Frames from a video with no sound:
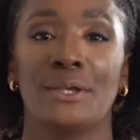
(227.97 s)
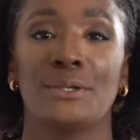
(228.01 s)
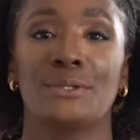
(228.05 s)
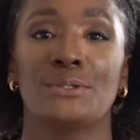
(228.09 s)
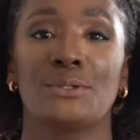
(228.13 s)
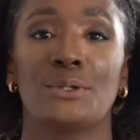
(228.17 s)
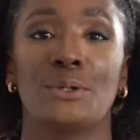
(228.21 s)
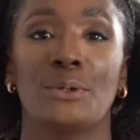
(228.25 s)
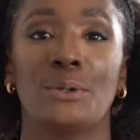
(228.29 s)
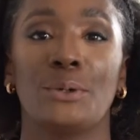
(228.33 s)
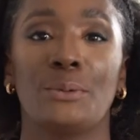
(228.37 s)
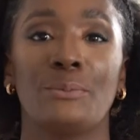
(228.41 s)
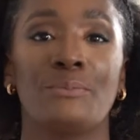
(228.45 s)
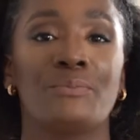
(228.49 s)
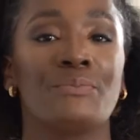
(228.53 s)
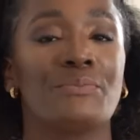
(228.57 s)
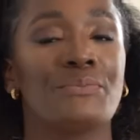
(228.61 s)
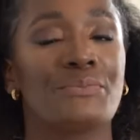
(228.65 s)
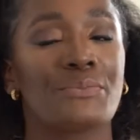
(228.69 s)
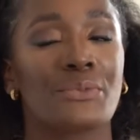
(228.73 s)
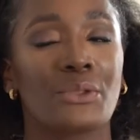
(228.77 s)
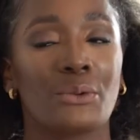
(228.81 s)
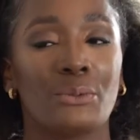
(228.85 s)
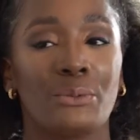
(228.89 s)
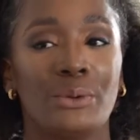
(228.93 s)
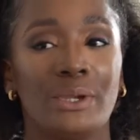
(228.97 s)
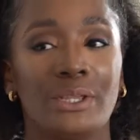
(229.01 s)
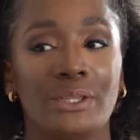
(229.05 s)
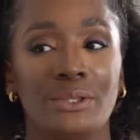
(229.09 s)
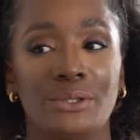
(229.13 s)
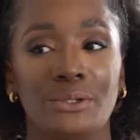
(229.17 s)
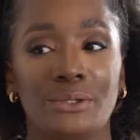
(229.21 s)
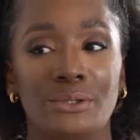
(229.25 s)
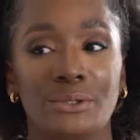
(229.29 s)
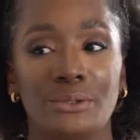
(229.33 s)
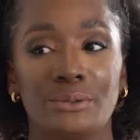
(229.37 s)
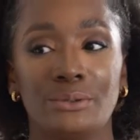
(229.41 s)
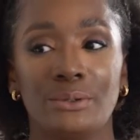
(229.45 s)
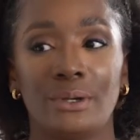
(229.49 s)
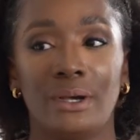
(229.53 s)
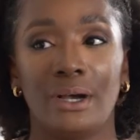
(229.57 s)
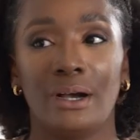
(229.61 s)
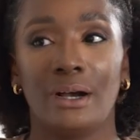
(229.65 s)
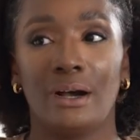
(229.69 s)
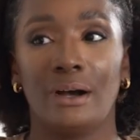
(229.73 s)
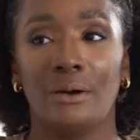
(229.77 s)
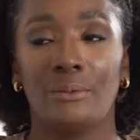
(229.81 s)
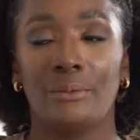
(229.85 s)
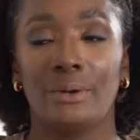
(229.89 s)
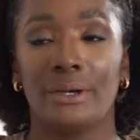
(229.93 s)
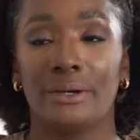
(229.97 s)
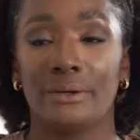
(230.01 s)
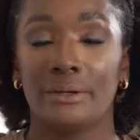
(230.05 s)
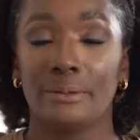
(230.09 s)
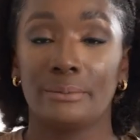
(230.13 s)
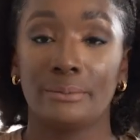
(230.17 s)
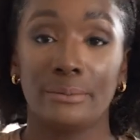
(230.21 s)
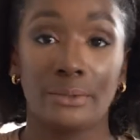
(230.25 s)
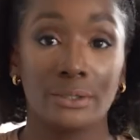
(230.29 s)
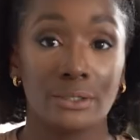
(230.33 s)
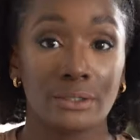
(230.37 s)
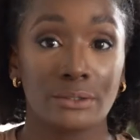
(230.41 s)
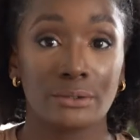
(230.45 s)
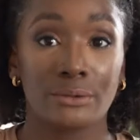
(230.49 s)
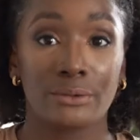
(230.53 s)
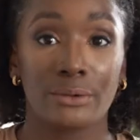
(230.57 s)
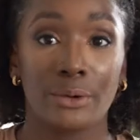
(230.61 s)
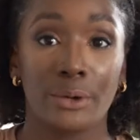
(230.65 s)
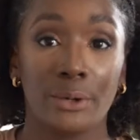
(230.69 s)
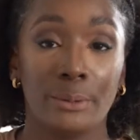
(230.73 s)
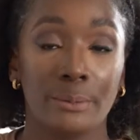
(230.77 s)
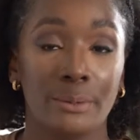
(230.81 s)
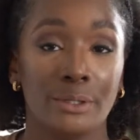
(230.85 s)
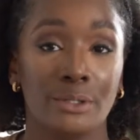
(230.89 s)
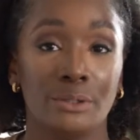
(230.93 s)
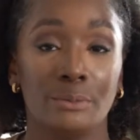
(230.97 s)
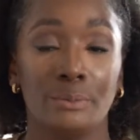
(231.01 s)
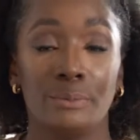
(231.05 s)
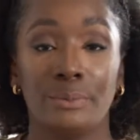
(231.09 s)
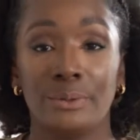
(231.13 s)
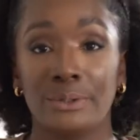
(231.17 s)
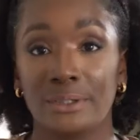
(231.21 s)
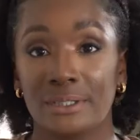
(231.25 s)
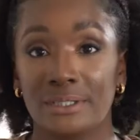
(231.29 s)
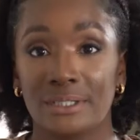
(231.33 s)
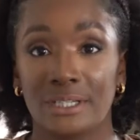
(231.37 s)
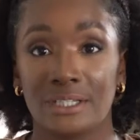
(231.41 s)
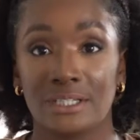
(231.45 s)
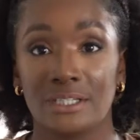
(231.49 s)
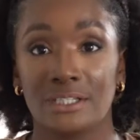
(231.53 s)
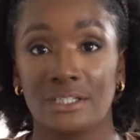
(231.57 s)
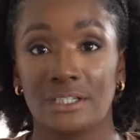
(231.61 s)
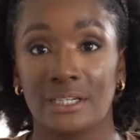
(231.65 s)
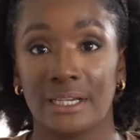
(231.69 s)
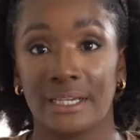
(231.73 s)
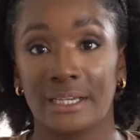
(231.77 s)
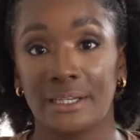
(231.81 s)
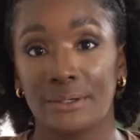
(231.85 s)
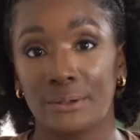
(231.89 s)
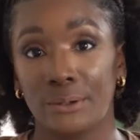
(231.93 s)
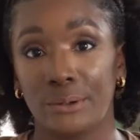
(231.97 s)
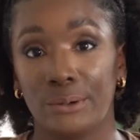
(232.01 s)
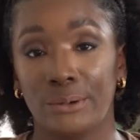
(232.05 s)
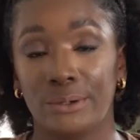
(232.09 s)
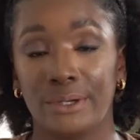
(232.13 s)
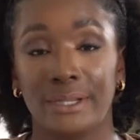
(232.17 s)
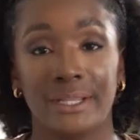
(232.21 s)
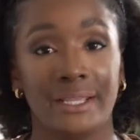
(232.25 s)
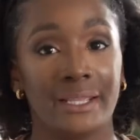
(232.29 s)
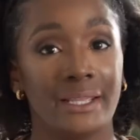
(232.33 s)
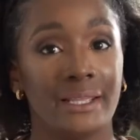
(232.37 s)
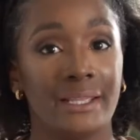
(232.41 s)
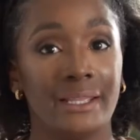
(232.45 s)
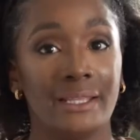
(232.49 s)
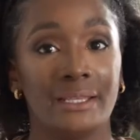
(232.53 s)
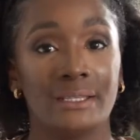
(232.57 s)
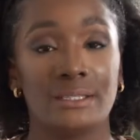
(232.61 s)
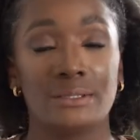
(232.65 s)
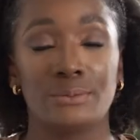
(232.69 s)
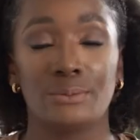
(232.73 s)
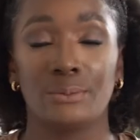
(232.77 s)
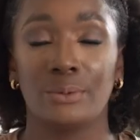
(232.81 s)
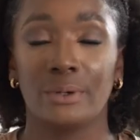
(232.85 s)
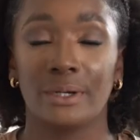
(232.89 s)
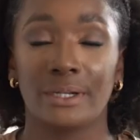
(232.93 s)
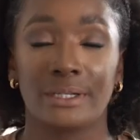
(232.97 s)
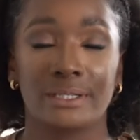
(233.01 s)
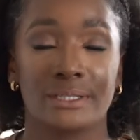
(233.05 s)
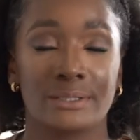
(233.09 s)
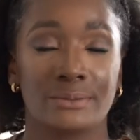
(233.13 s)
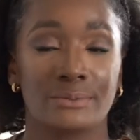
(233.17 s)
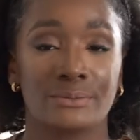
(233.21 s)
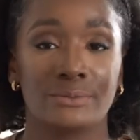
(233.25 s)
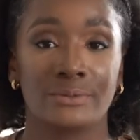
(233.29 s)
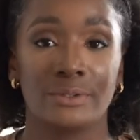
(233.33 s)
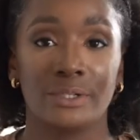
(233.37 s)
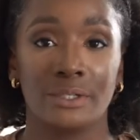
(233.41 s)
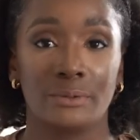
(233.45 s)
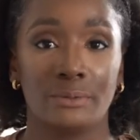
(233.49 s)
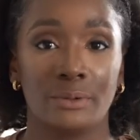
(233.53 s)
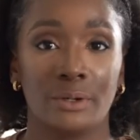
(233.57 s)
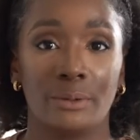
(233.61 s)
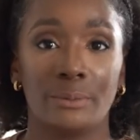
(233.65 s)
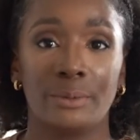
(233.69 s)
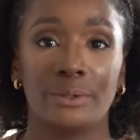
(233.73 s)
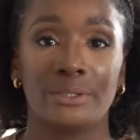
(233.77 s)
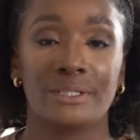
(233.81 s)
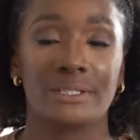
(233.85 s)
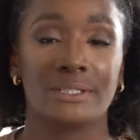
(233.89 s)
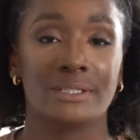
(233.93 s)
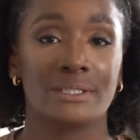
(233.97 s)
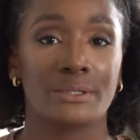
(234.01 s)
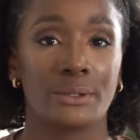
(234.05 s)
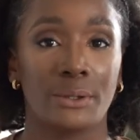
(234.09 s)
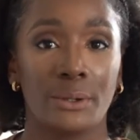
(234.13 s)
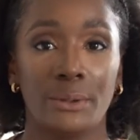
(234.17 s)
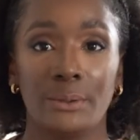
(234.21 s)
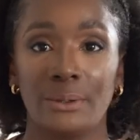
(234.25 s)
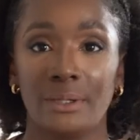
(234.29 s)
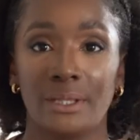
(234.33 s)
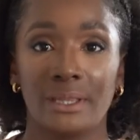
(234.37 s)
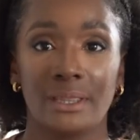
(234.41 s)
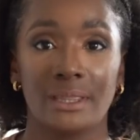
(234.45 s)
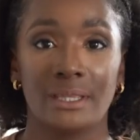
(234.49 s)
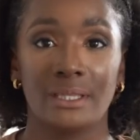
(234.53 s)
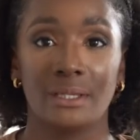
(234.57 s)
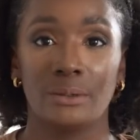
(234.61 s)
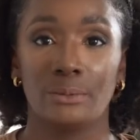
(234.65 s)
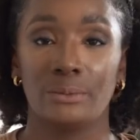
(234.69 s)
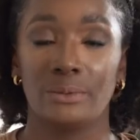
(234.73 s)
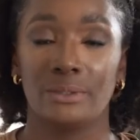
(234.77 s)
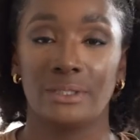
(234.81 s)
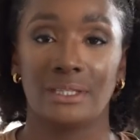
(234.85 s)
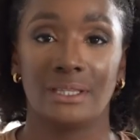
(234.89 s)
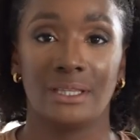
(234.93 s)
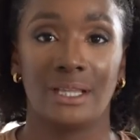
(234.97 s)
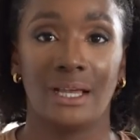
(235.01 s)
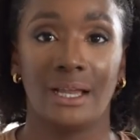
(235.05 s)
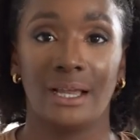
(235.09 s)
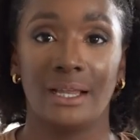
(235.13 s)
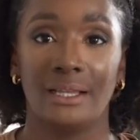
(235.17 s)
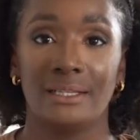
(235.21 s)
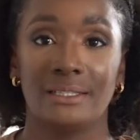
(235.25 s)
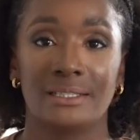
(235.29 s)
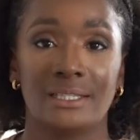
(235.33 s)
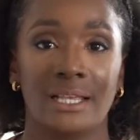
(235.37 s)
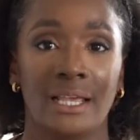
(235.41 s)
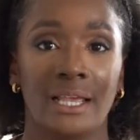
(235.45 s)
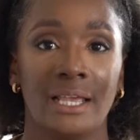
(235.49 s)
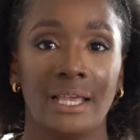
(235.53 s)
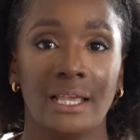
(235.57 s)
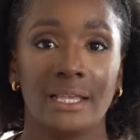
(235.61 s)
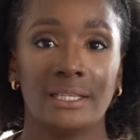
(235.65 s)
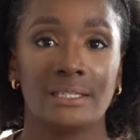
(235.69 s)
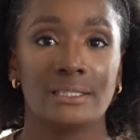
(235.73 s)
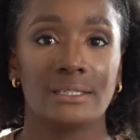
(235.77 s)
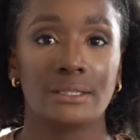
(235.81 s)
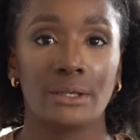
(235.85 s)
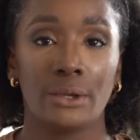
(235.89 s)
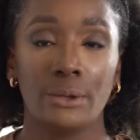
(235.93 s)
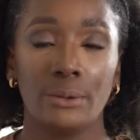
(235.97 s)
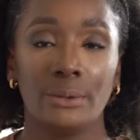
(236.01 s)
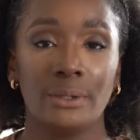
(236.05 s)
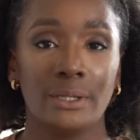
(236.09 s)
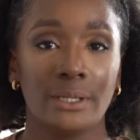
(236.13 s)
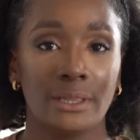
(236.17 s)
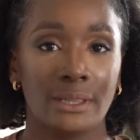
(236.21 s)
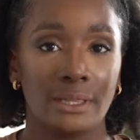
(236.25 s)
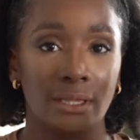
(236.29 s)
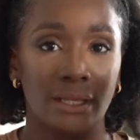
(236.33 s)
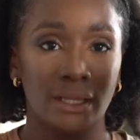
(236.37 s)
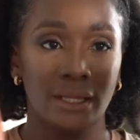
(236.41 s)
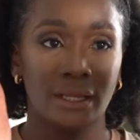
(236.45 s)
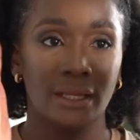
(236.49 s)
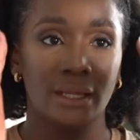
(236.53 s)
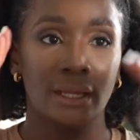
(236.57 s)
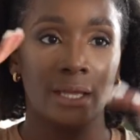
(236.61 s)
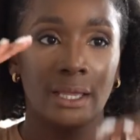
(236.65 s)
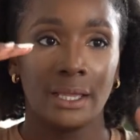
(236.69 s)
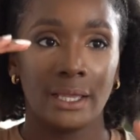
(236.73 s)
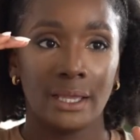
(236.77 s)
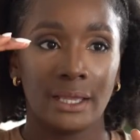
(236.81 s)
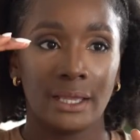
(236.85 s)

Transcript: So when you are wearing monochrome and you put such a jacket on, it works really well, because it's the only thing with lines, it's the only thing,